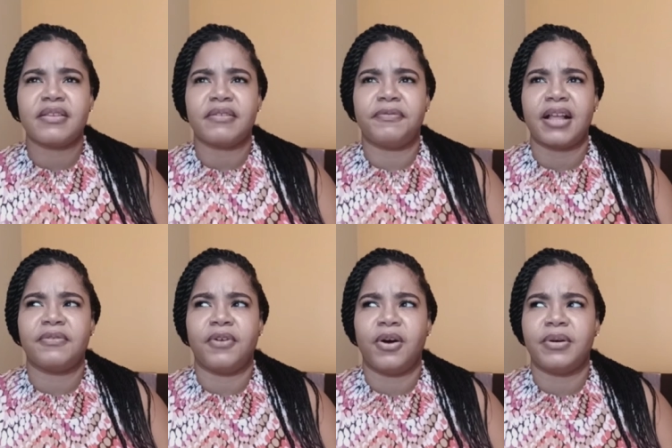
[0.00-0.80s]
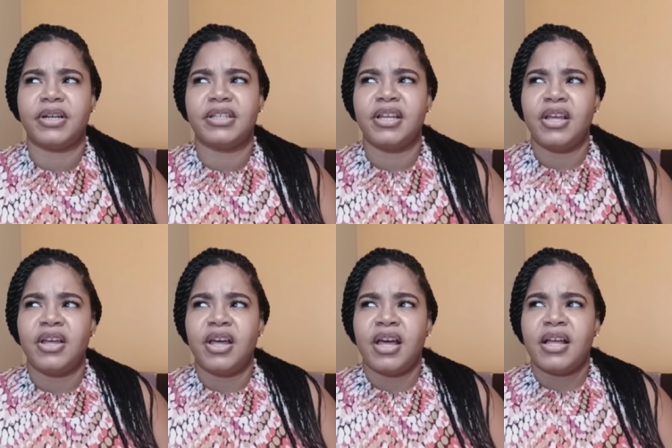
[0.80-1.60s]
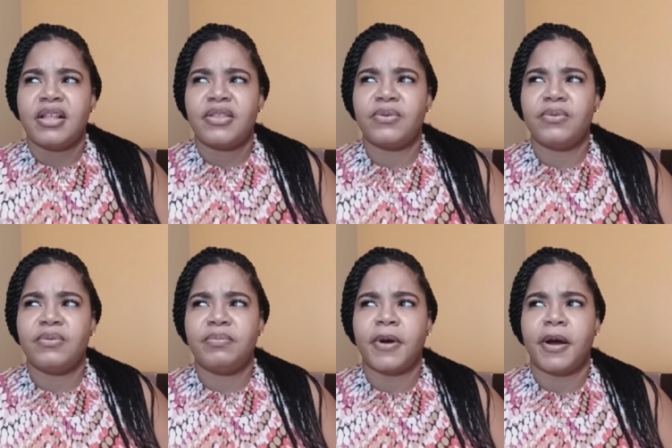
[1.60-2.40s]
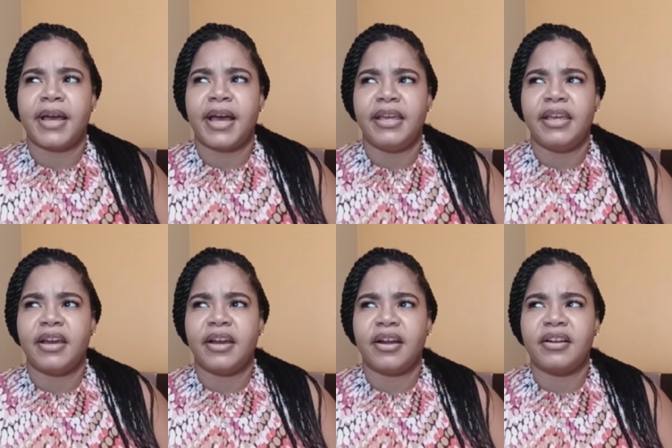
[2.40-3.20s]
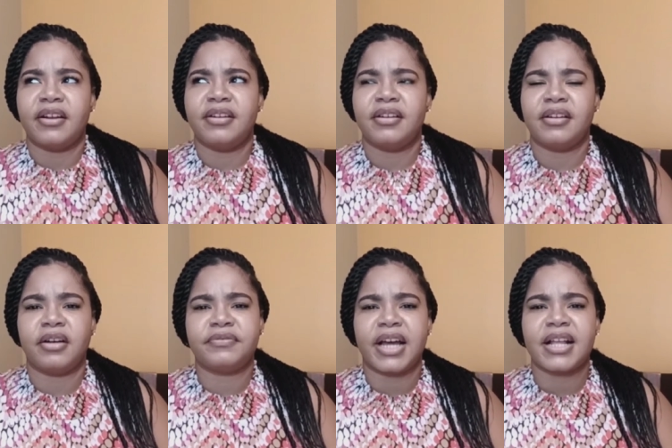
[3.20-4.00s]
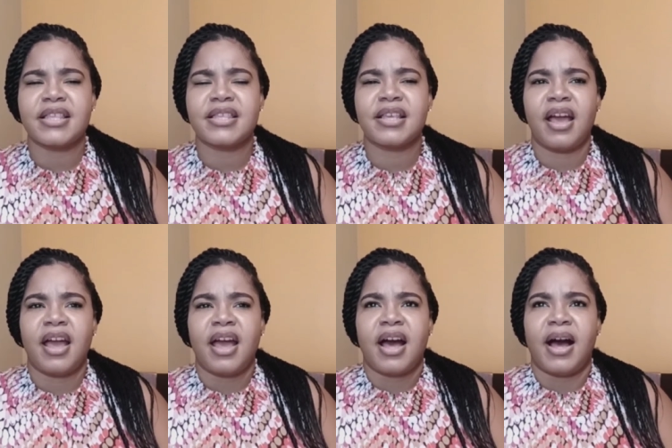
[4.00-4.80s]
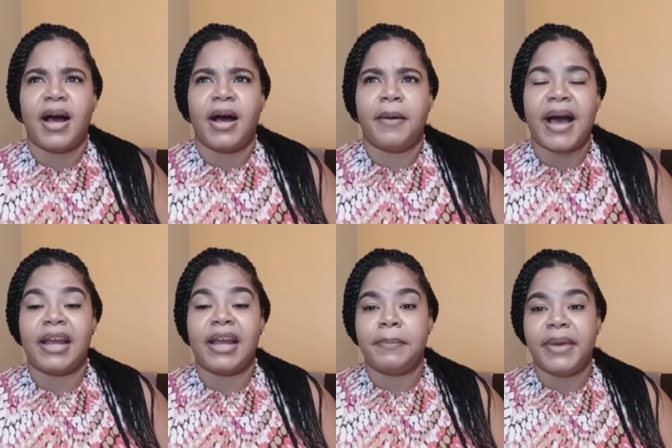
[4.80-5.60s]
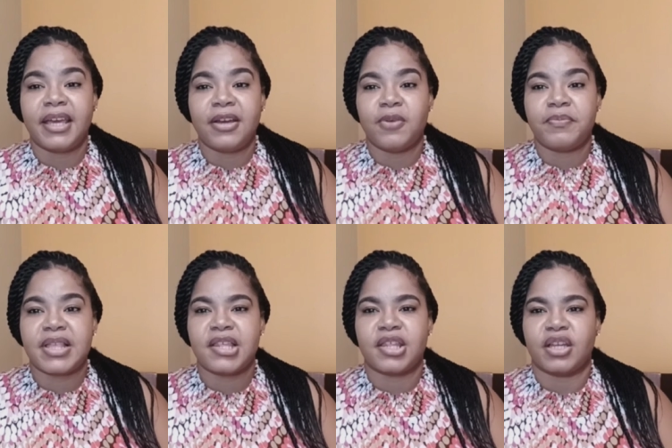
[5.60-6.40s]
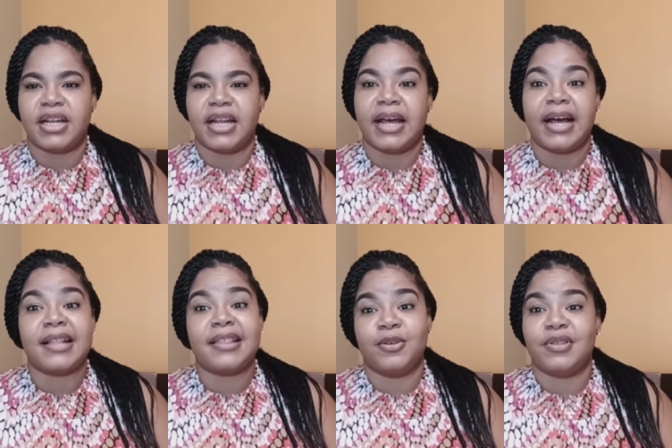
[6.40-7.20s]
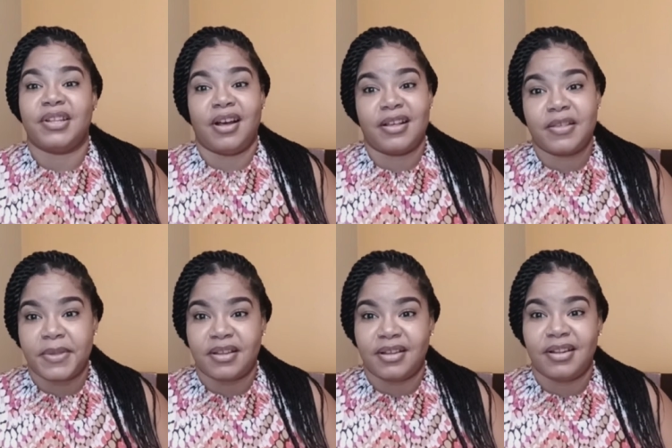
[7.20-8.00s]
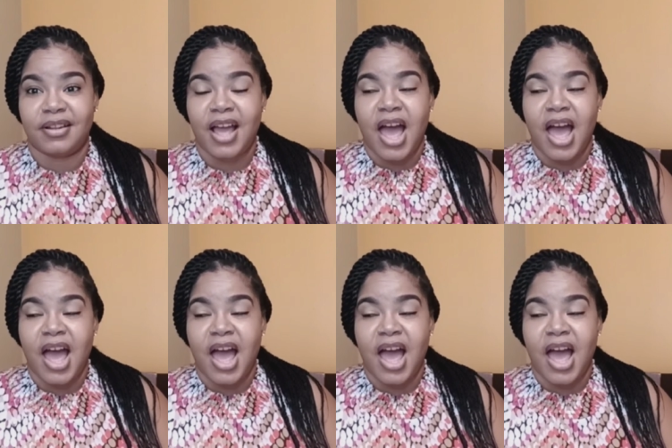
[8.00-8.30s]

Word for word: Fast forward to probably a year of that. I had a baking competition and I had to go to the hospital.